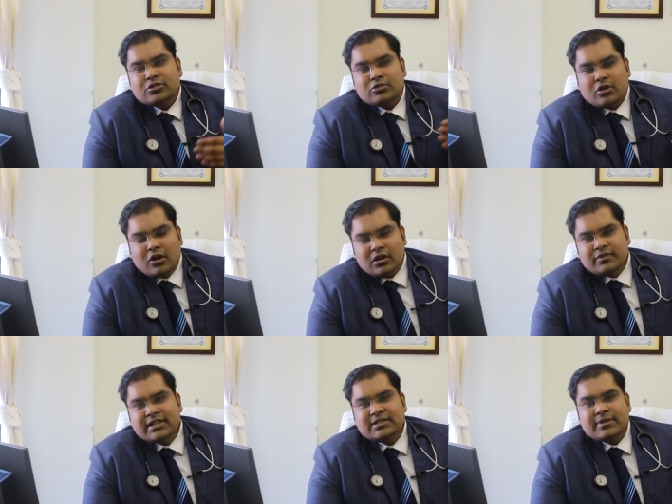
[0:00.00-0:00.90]
So all
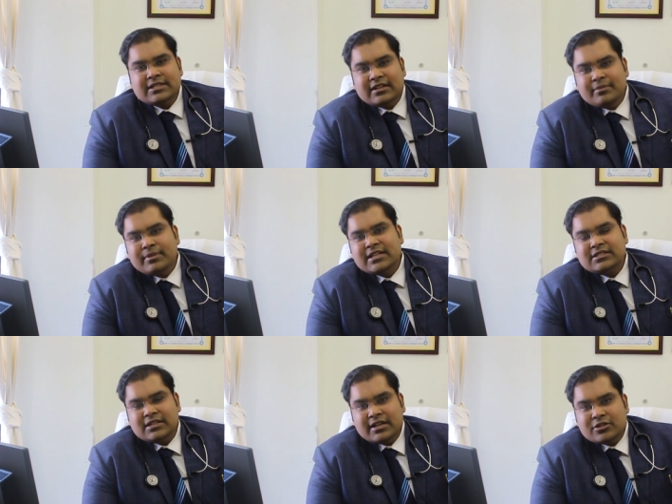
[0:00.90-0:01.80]
of these basically
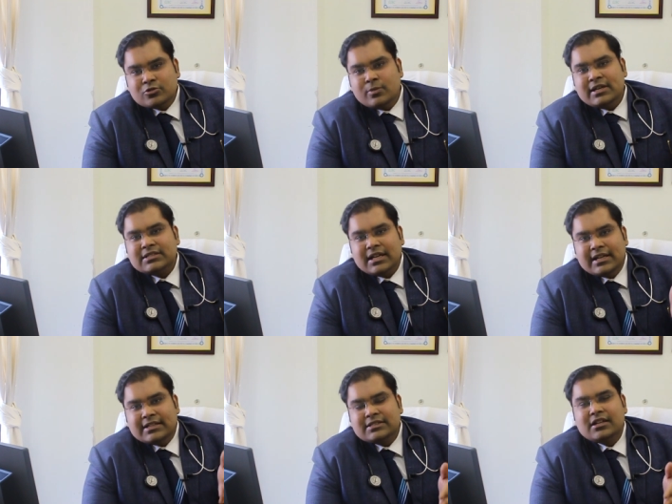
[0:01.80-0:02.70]
means the instrument
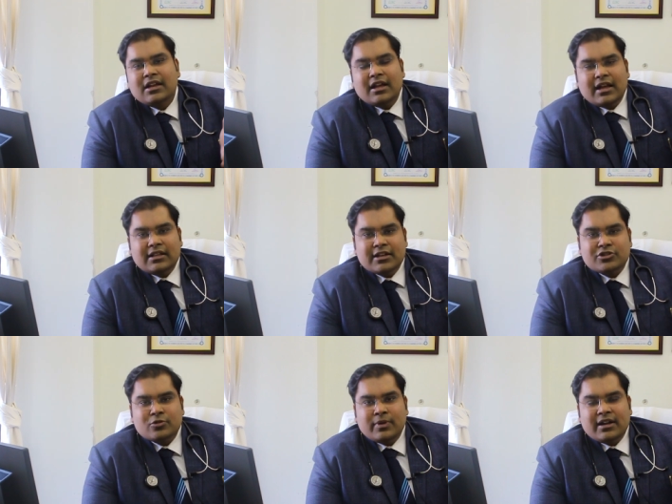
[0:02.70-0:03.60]
size and the
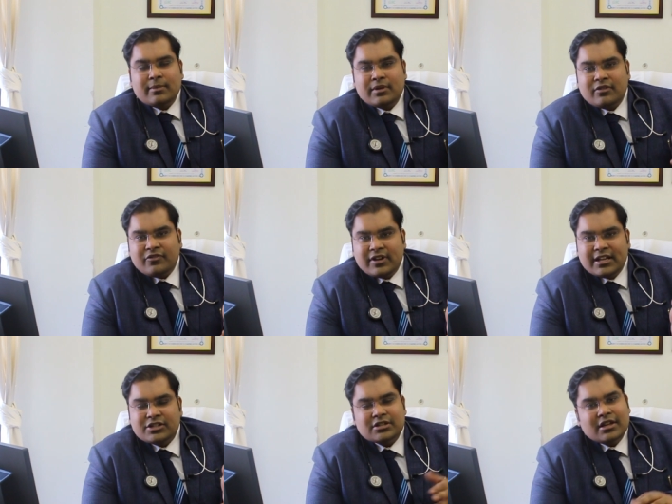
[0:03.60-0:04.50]
instrument number of
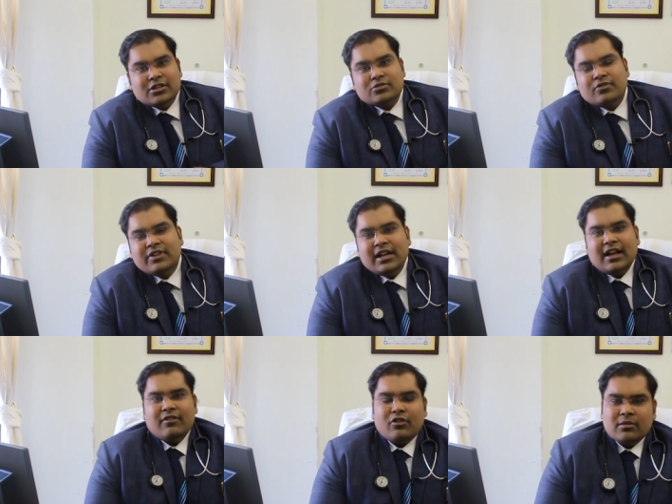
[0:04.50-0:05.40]
French. So we
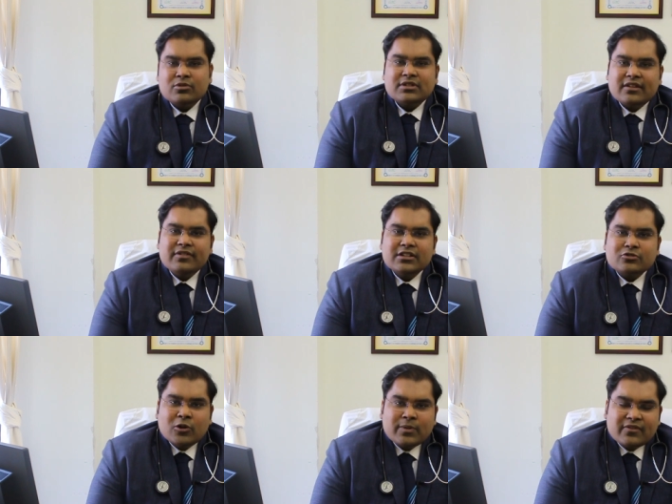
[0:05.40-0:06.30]
have almost every
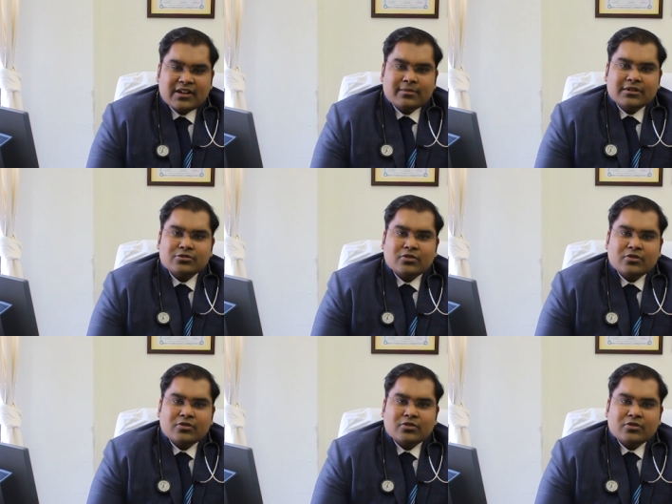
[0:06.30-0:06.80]
scope available.